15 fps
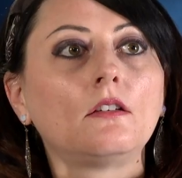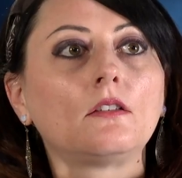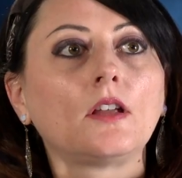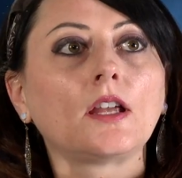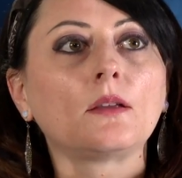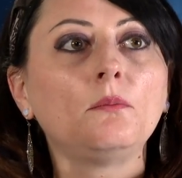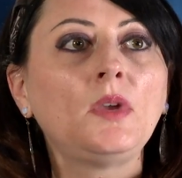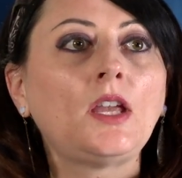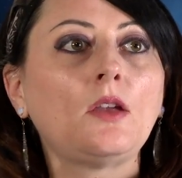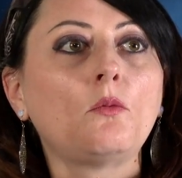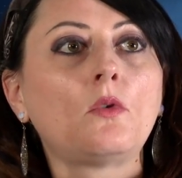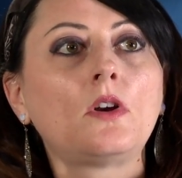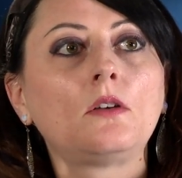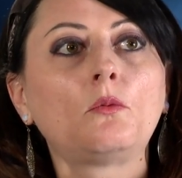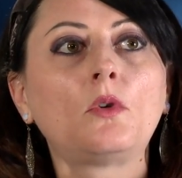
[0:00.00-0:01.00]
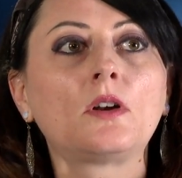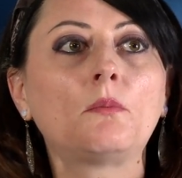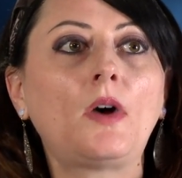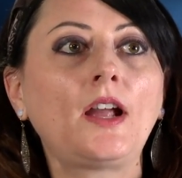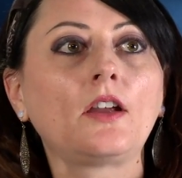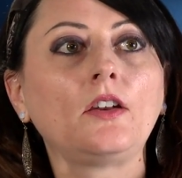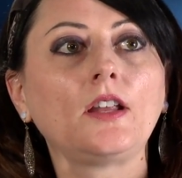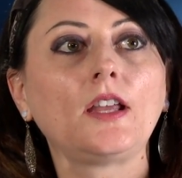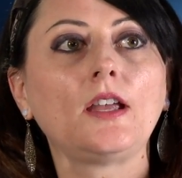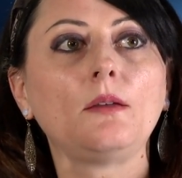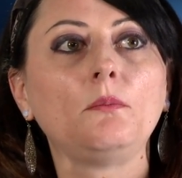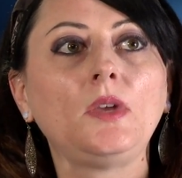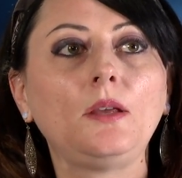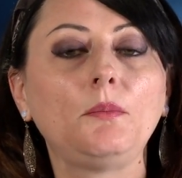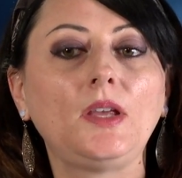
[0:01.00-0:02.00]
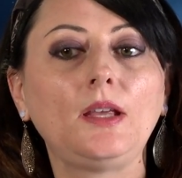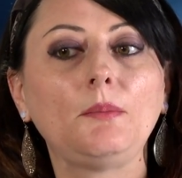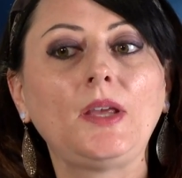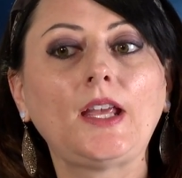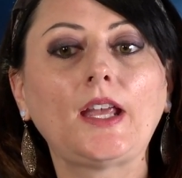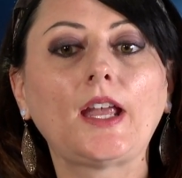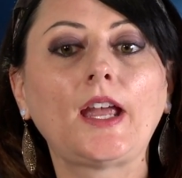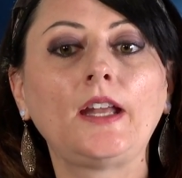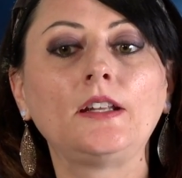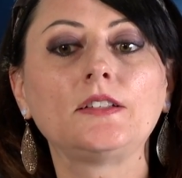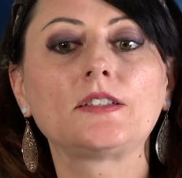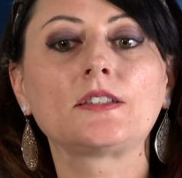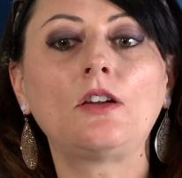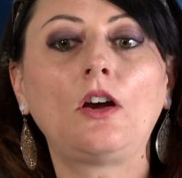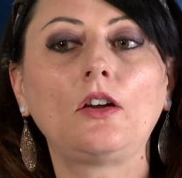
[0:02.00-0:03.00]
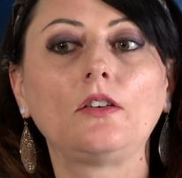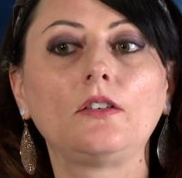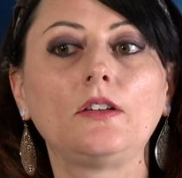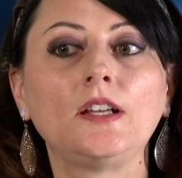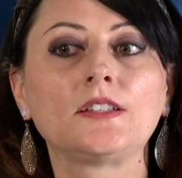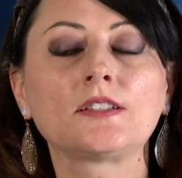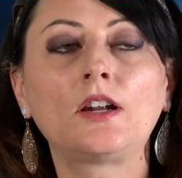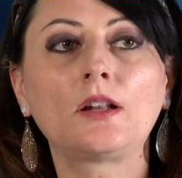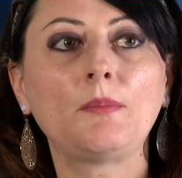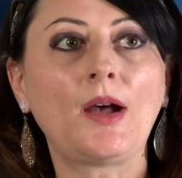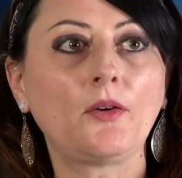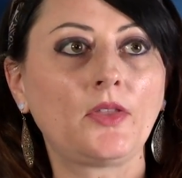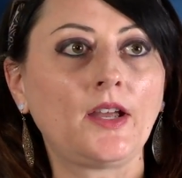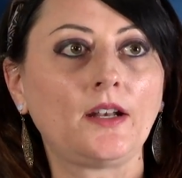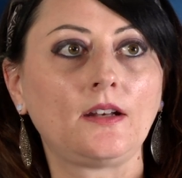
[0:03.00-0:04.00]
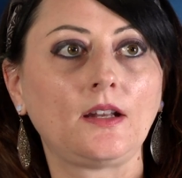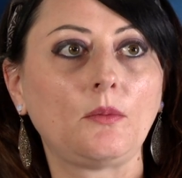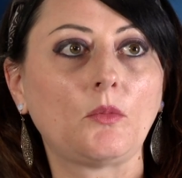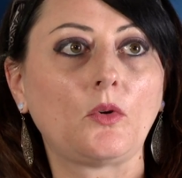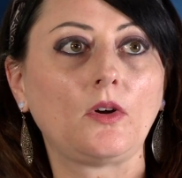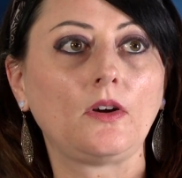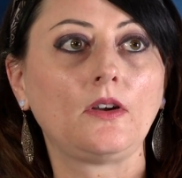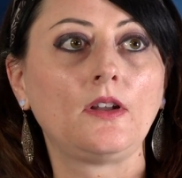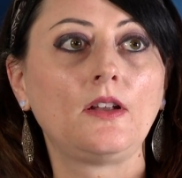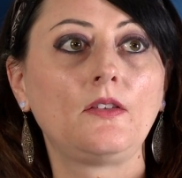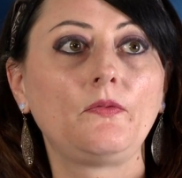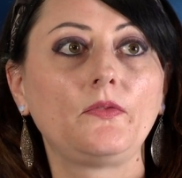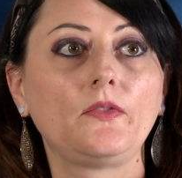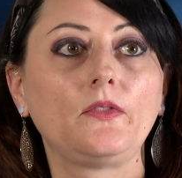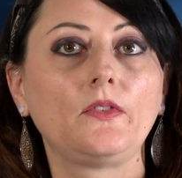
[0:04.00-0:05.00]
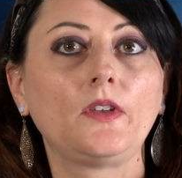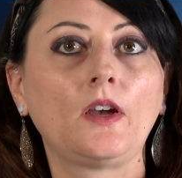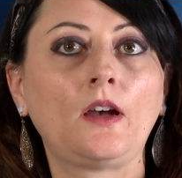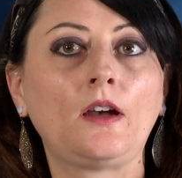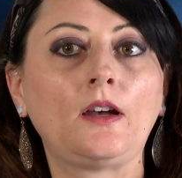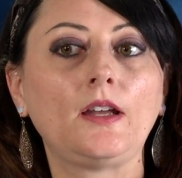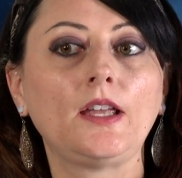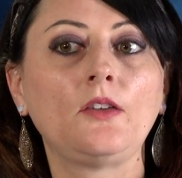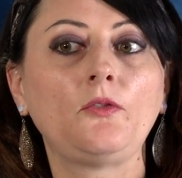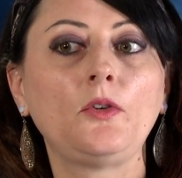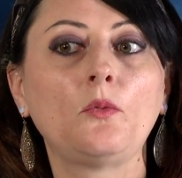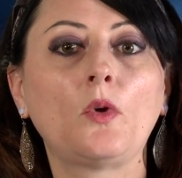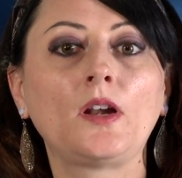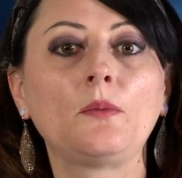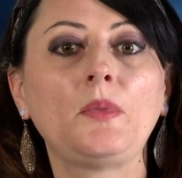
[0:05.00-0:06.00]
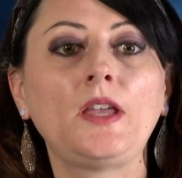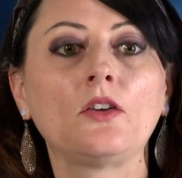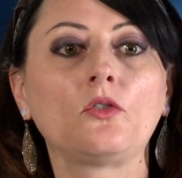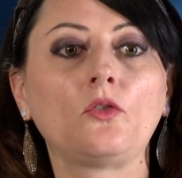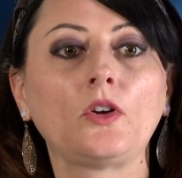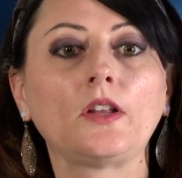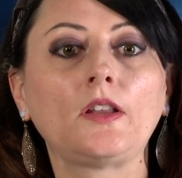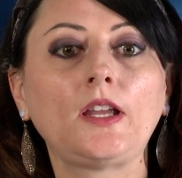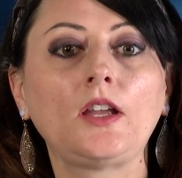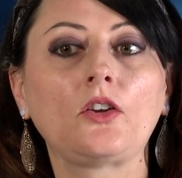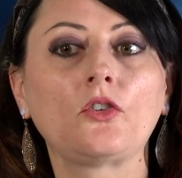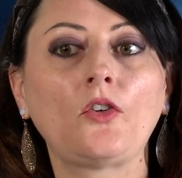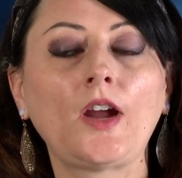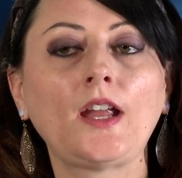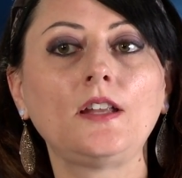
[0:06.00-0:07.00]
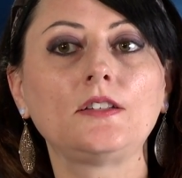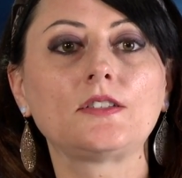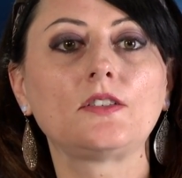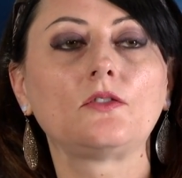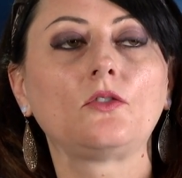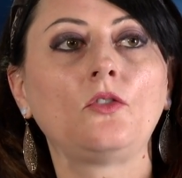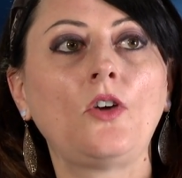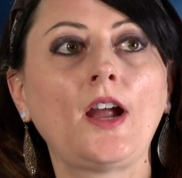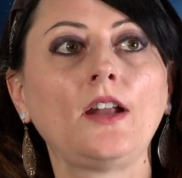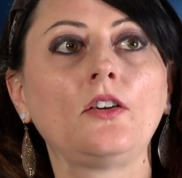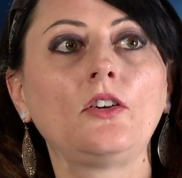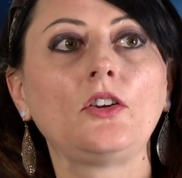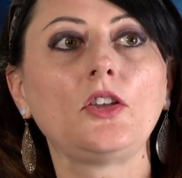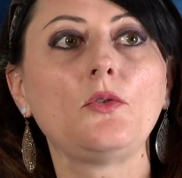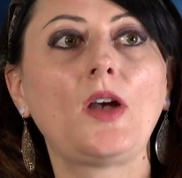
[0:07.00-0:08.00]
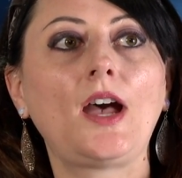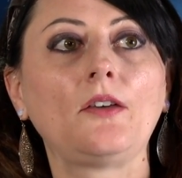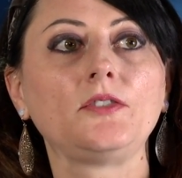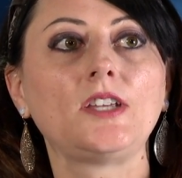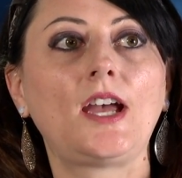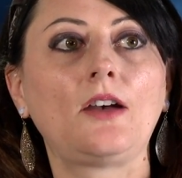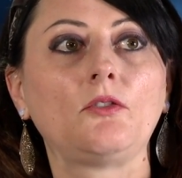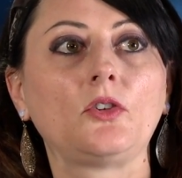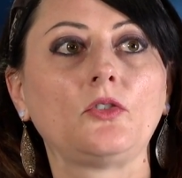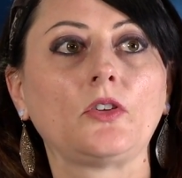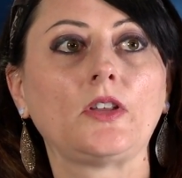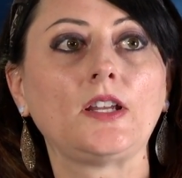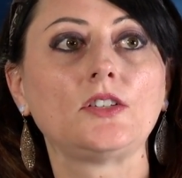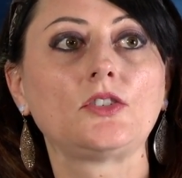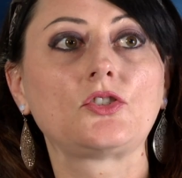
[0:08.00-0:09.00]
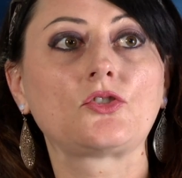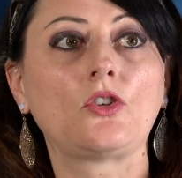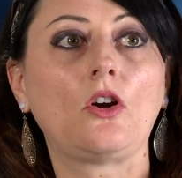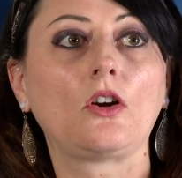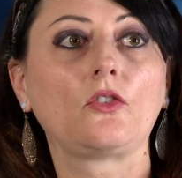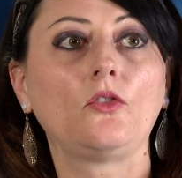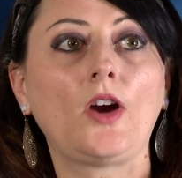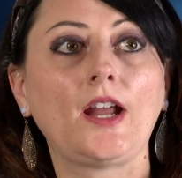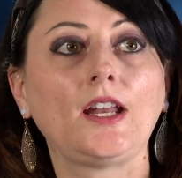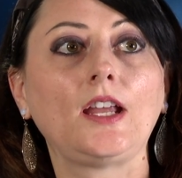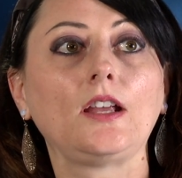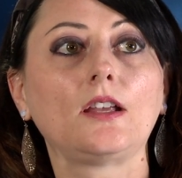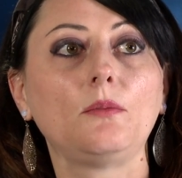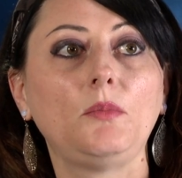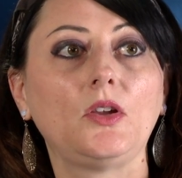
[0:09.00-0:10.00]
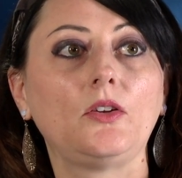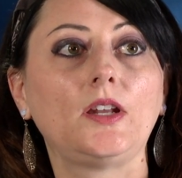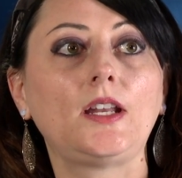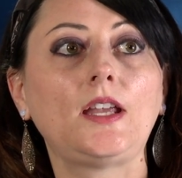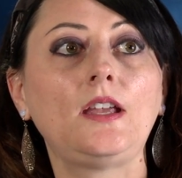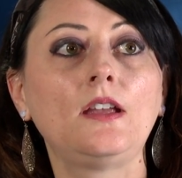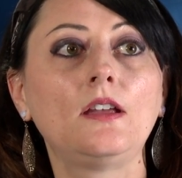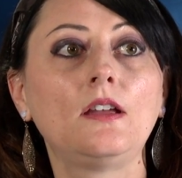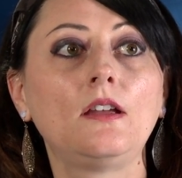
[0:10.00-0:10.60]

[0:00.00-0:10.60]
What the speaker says: Like me, what am I gonna get? Me. And it's not about that anymore. If you wanna be a really great writer, you have to have a really strong writing community.